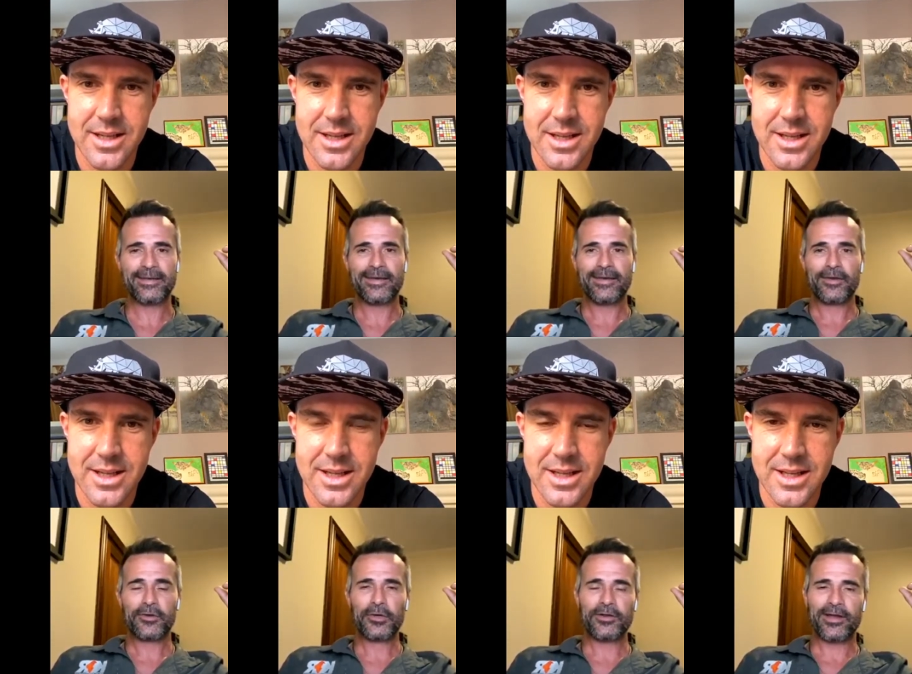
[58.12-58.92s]

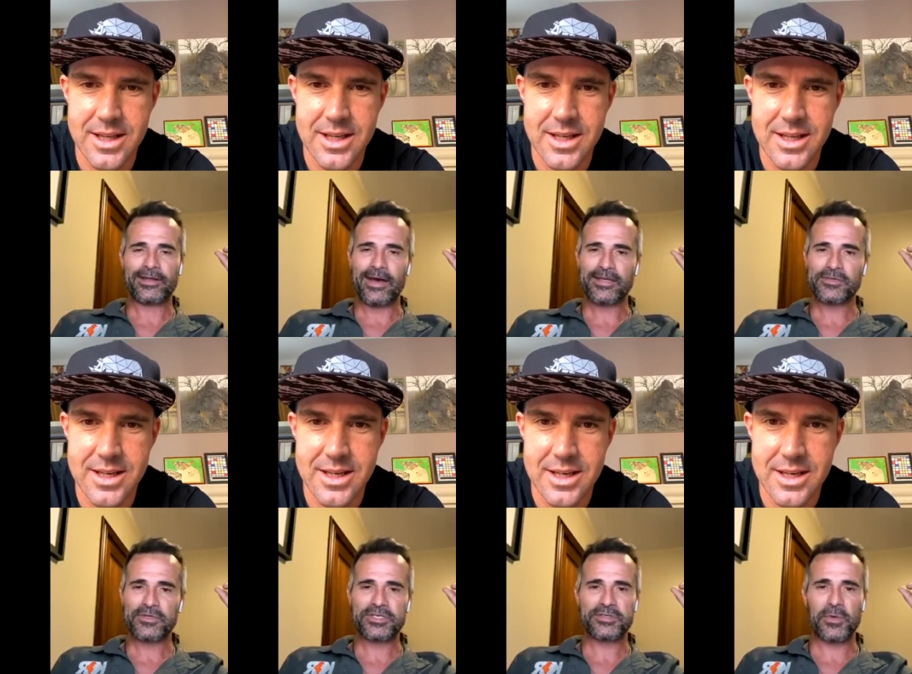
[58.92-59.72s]
Speaker 1: cooler at nights, which
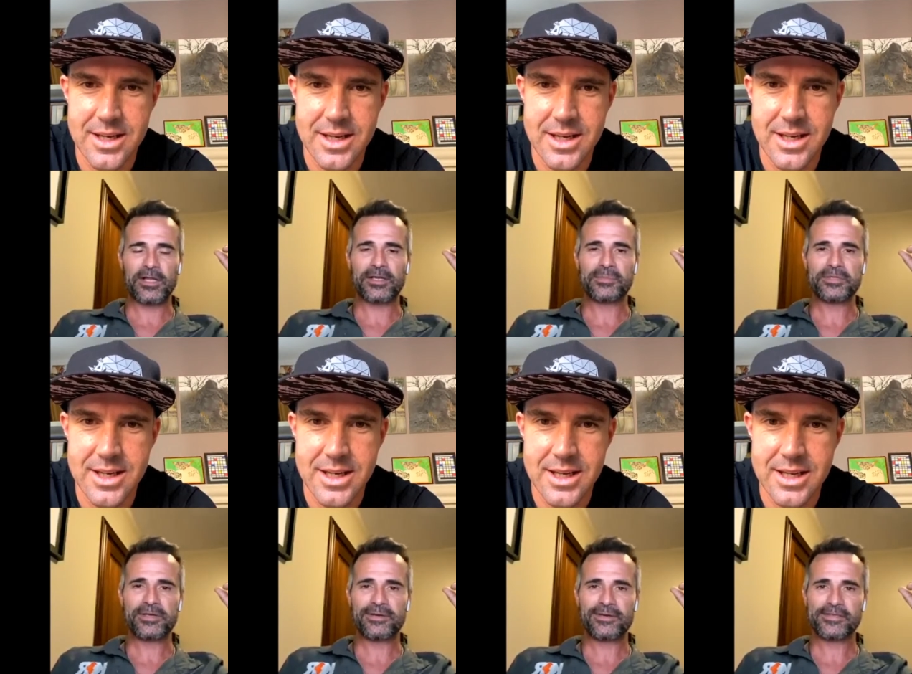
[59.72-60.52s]
is welcomed.
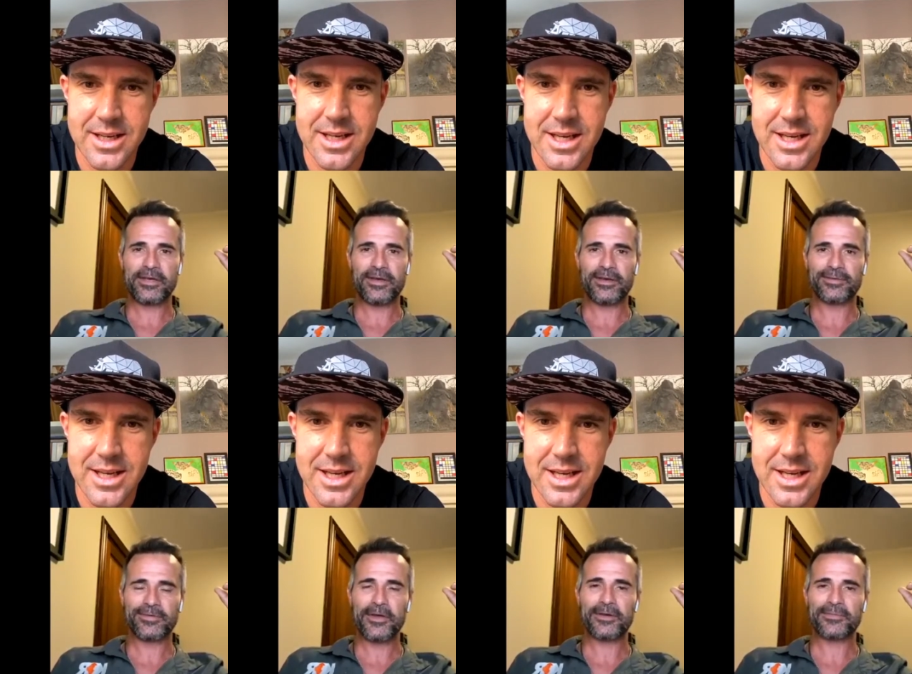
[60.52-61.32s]
So
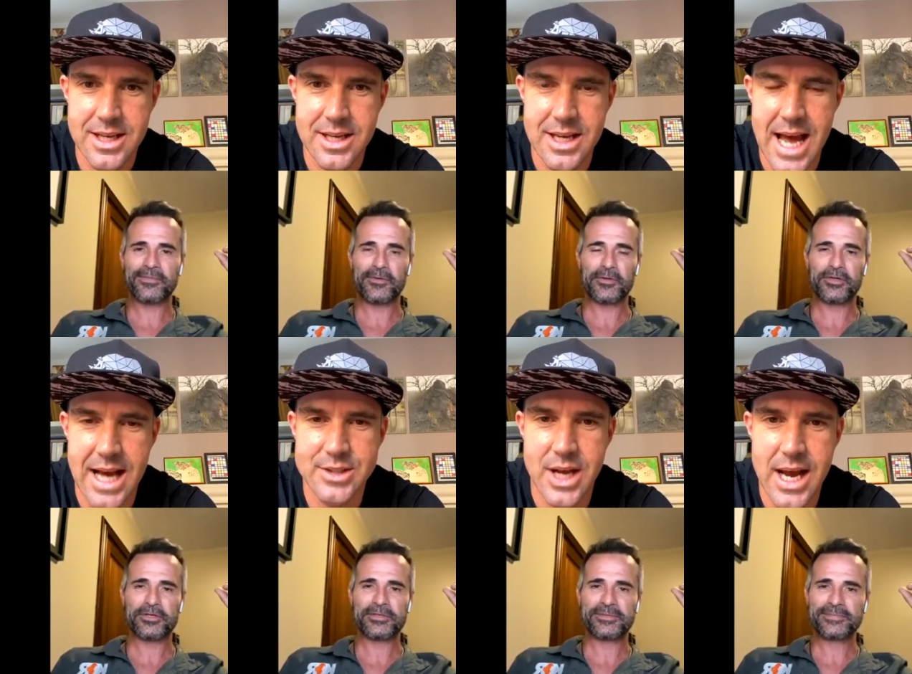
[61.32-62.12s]
yeah, all good.
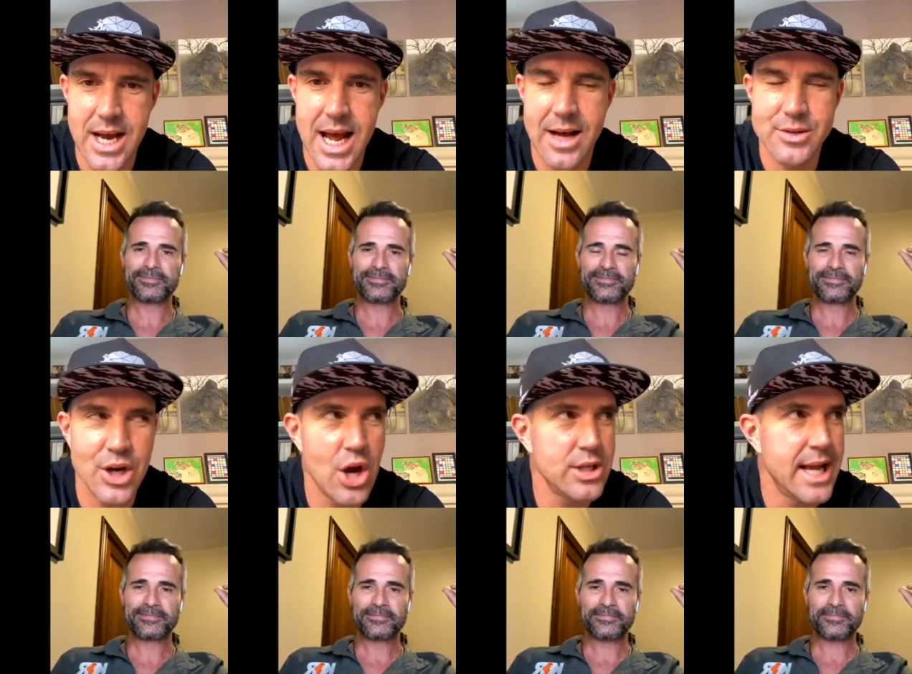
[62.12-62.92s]
How's,
Speaker 2: how's
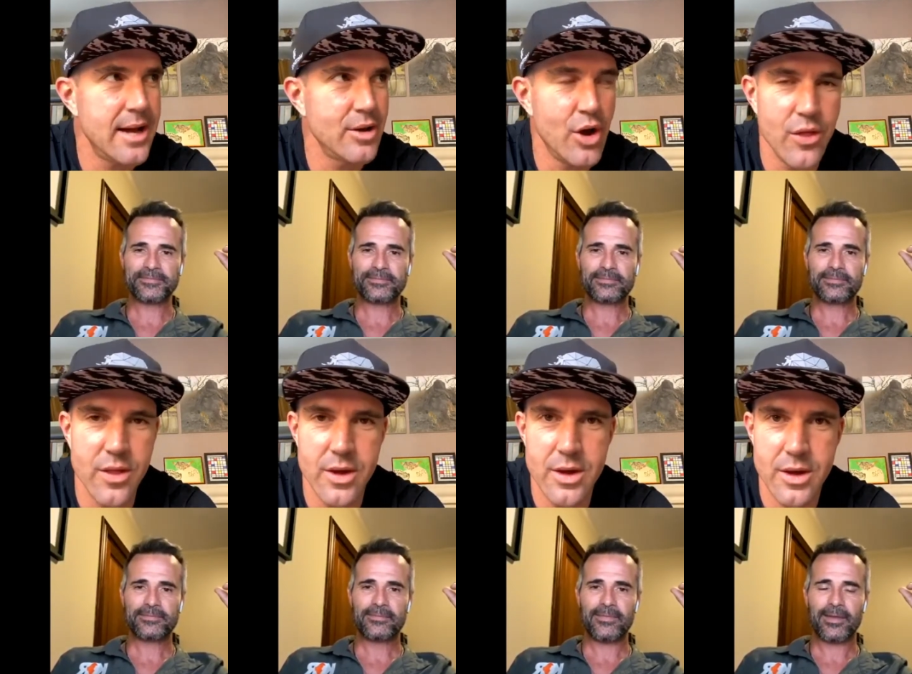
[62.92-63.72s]
lockdown on
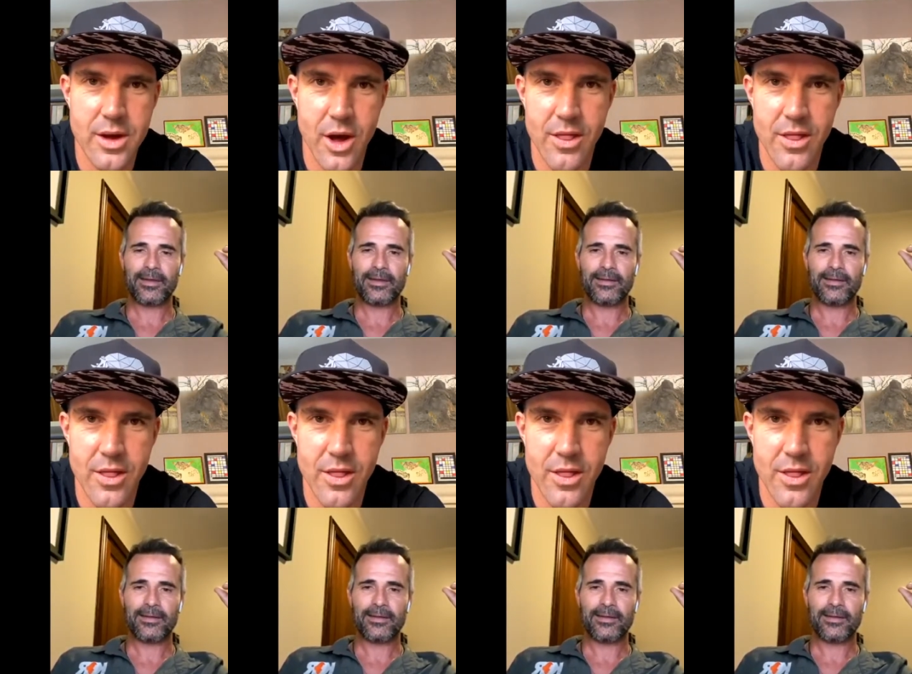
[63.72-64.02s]
the on the